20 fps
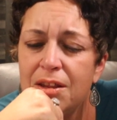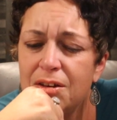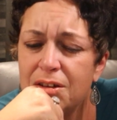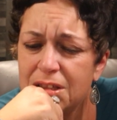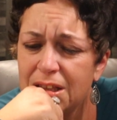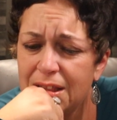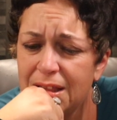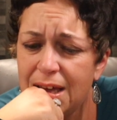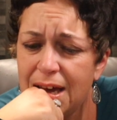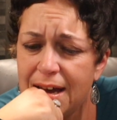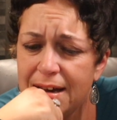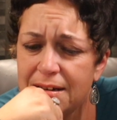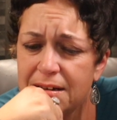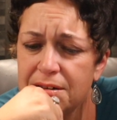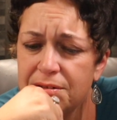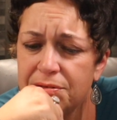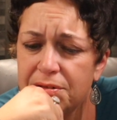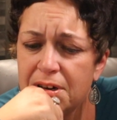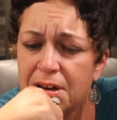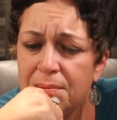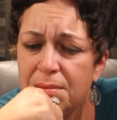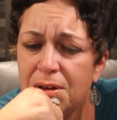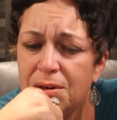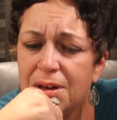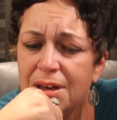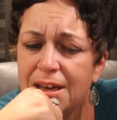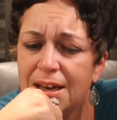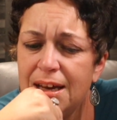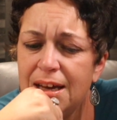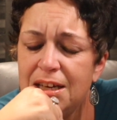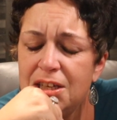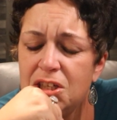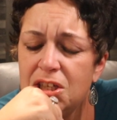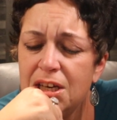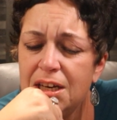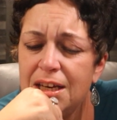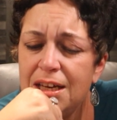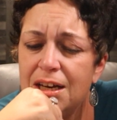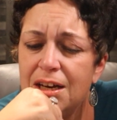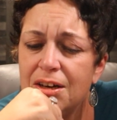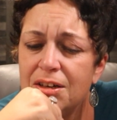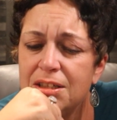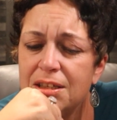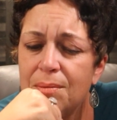There's a lack of communication here.